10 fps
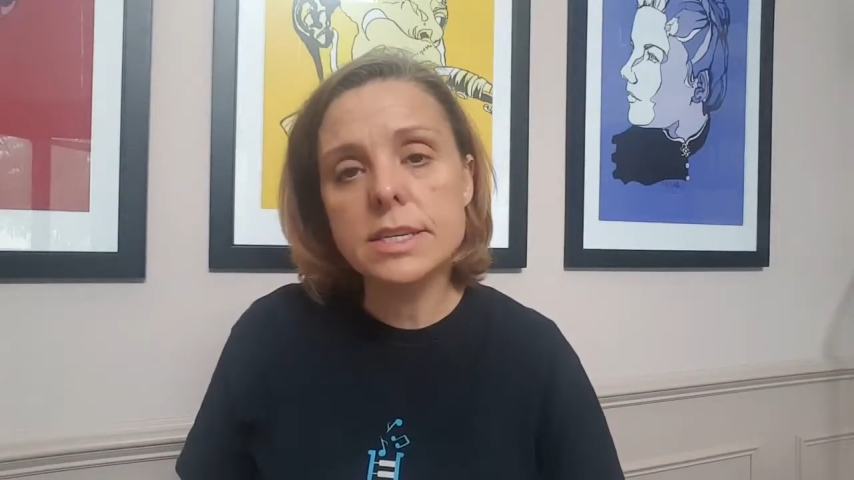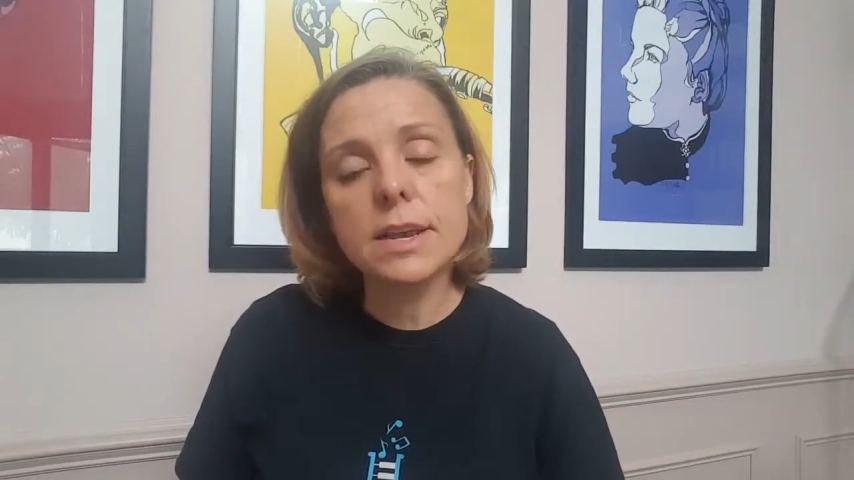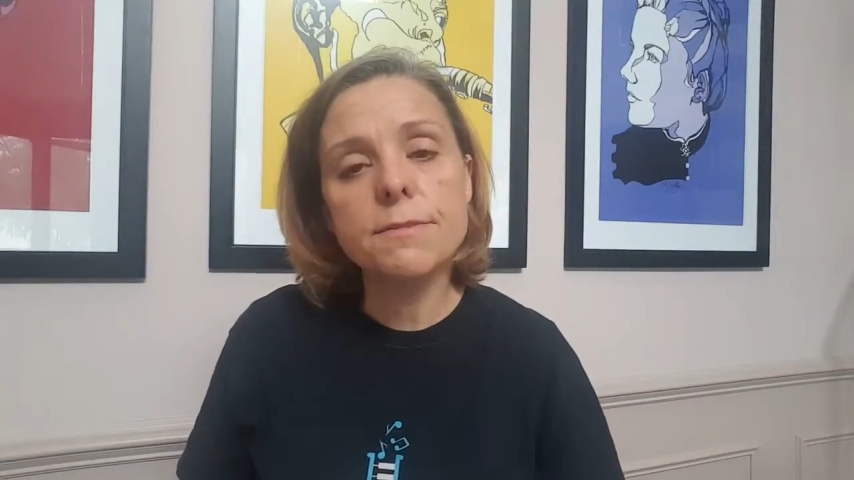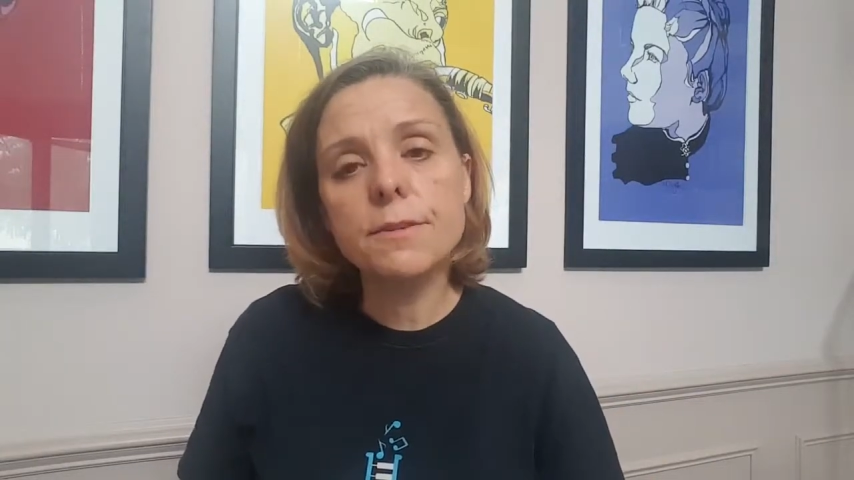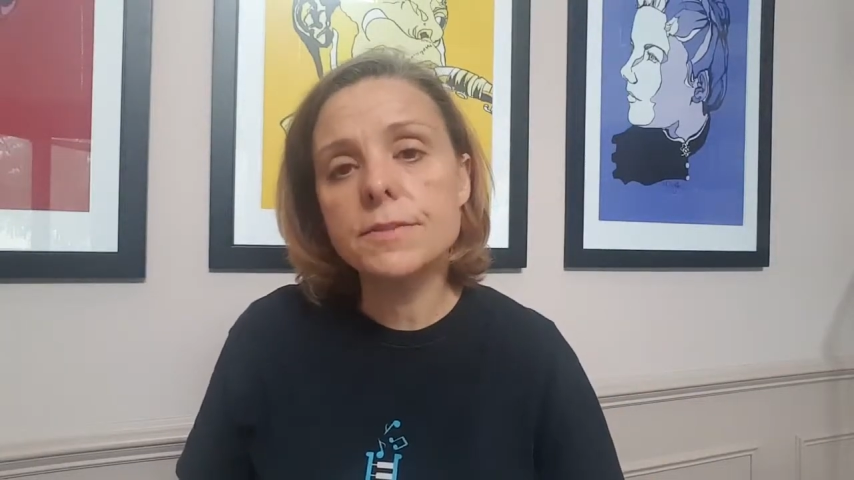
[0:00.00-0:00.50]

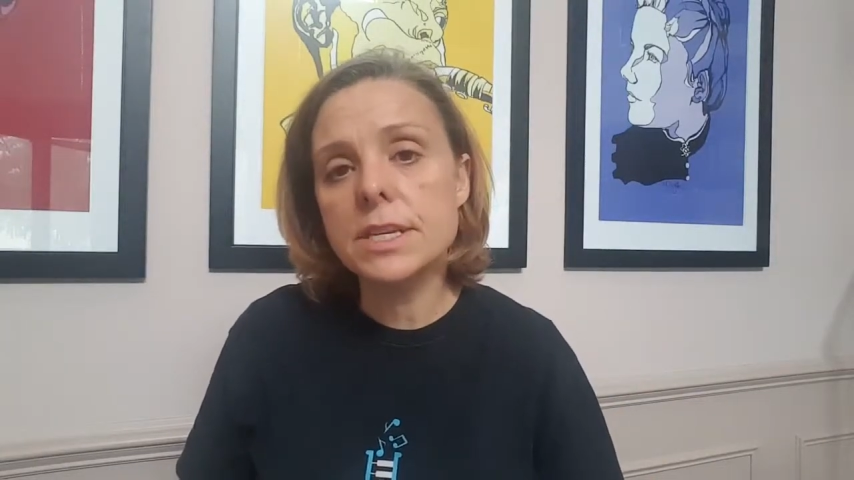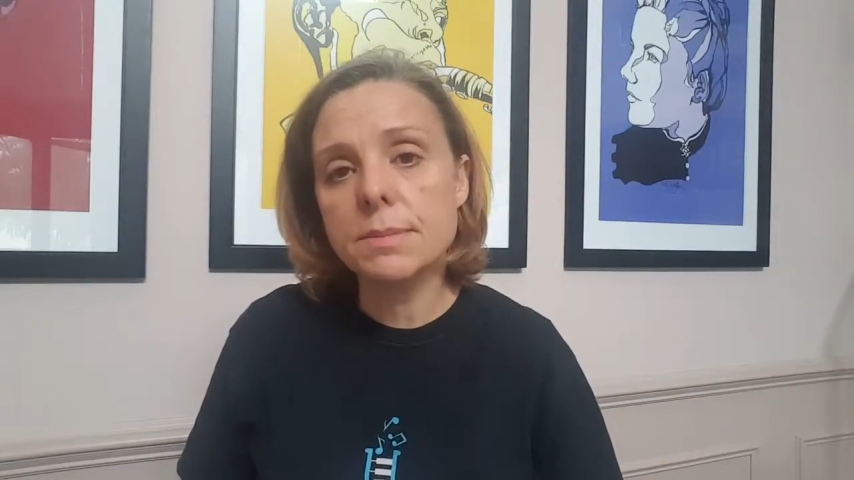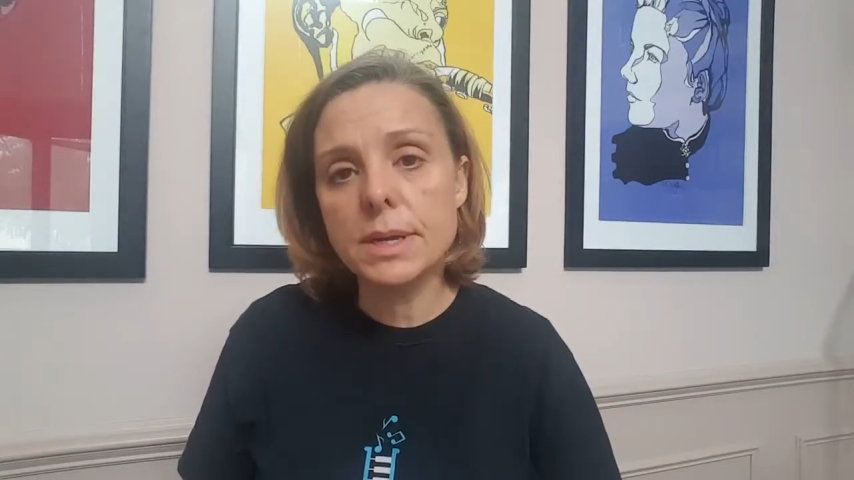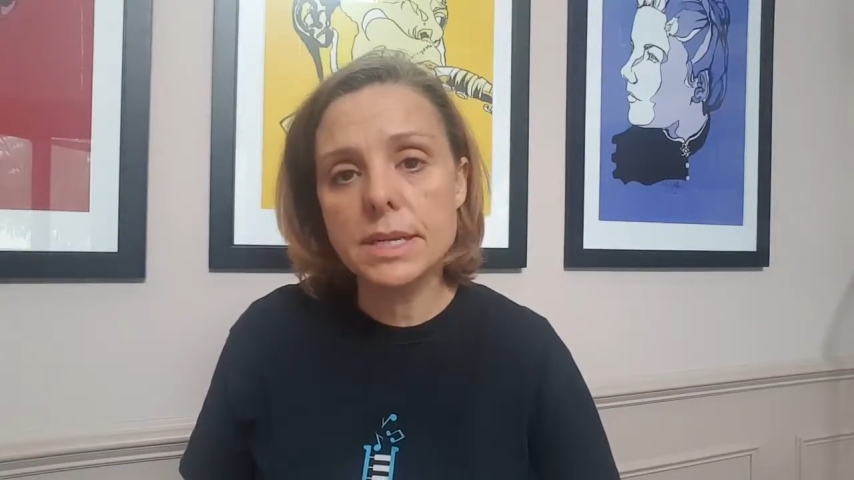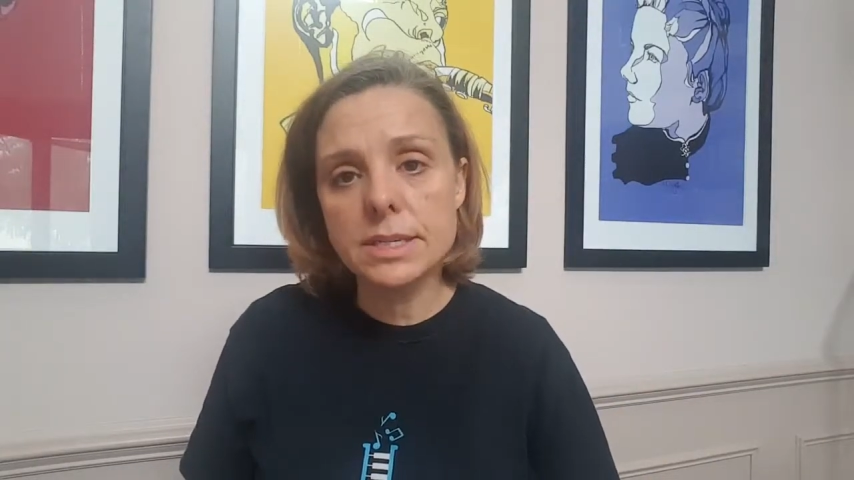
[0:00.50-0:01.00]

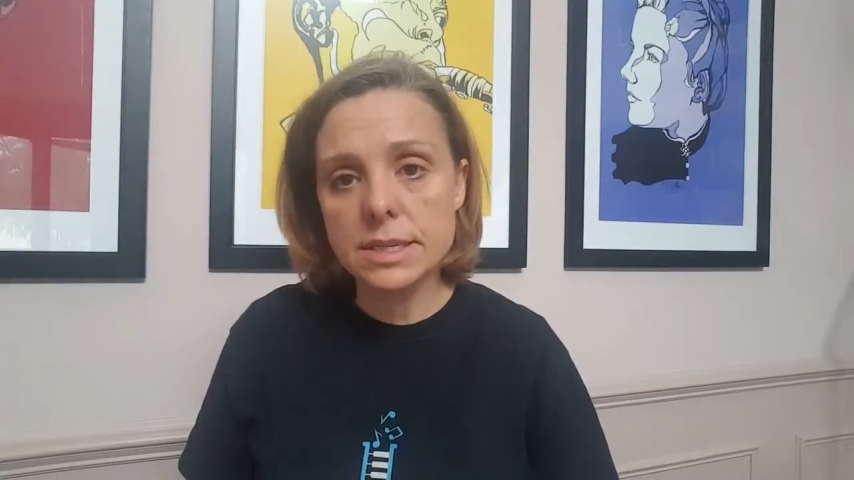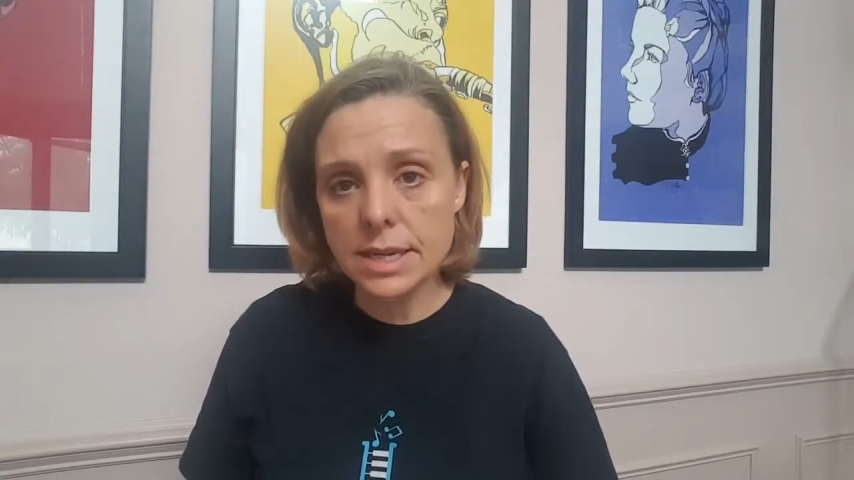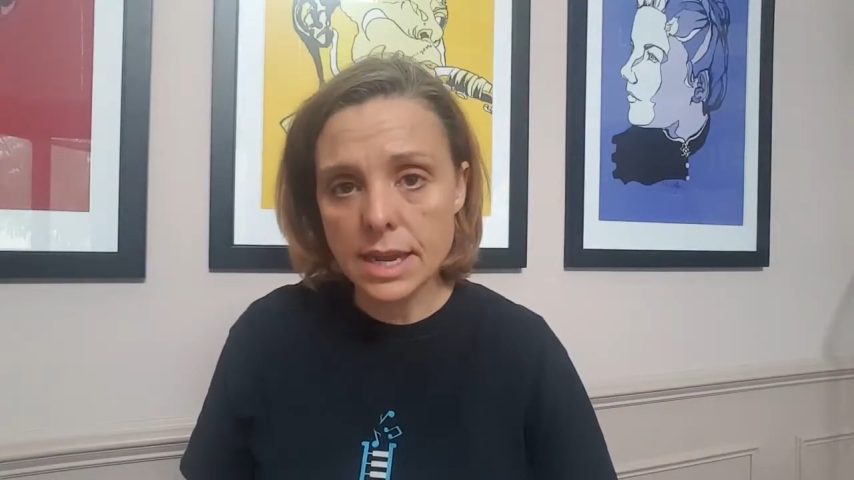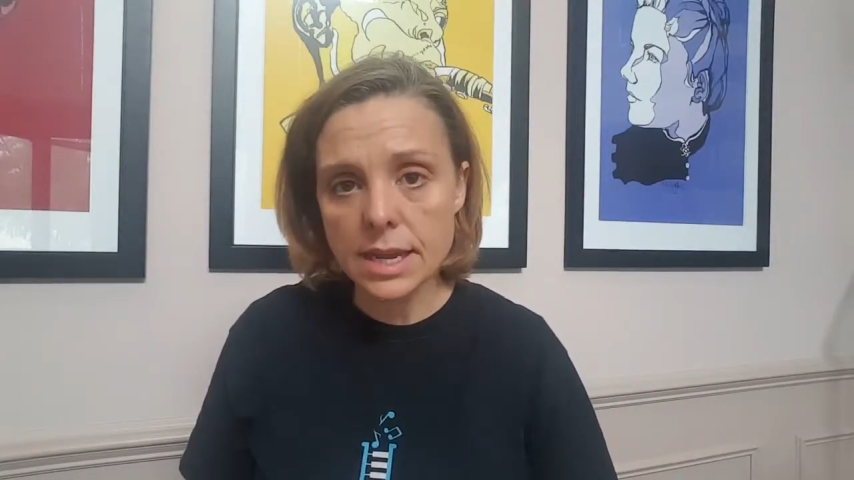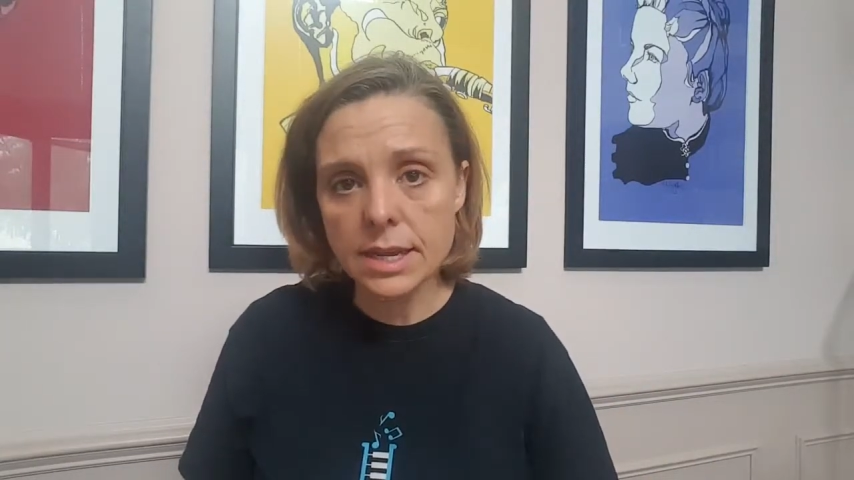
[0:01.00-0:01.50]
10-15 minutes a
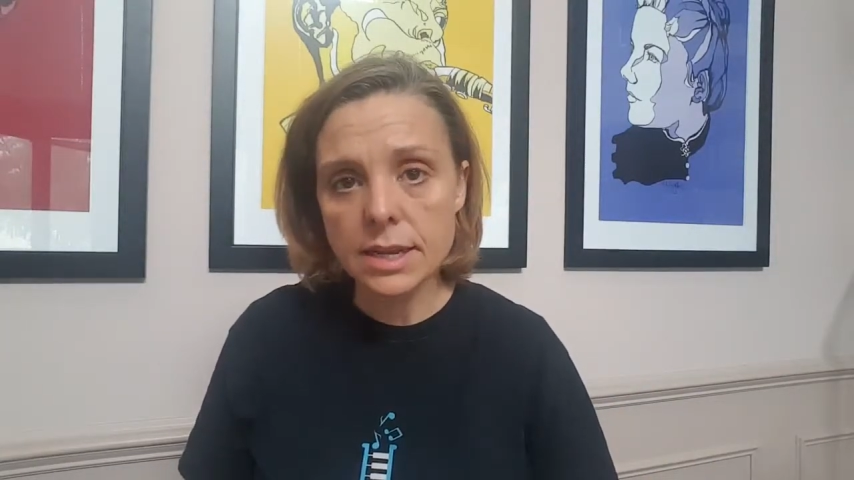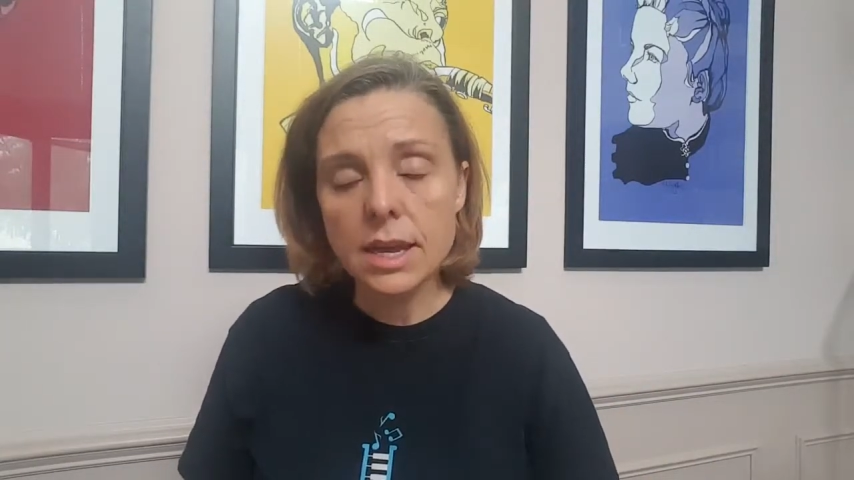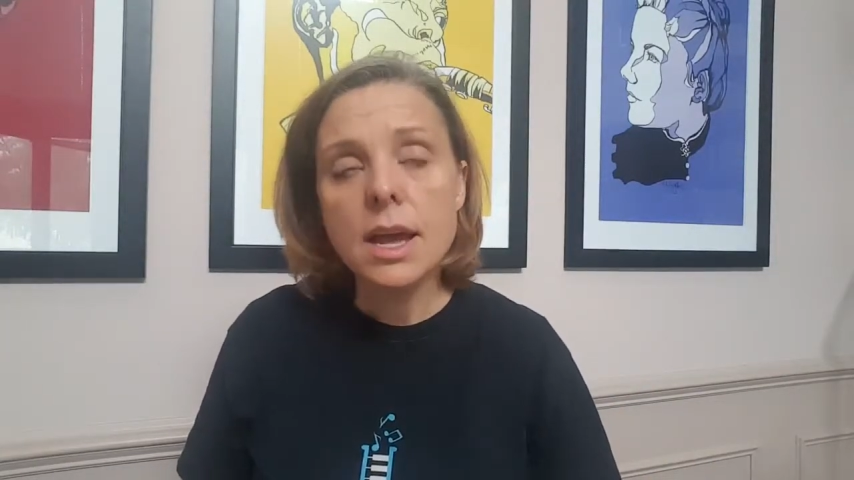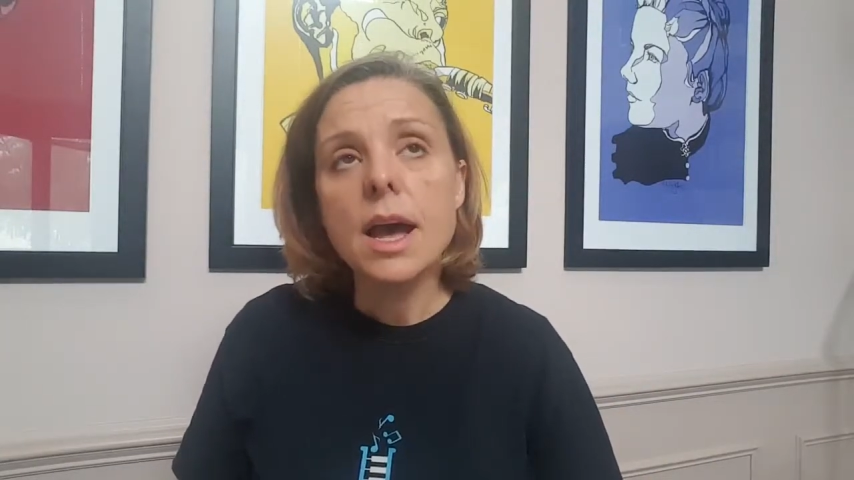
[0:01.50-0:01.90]
day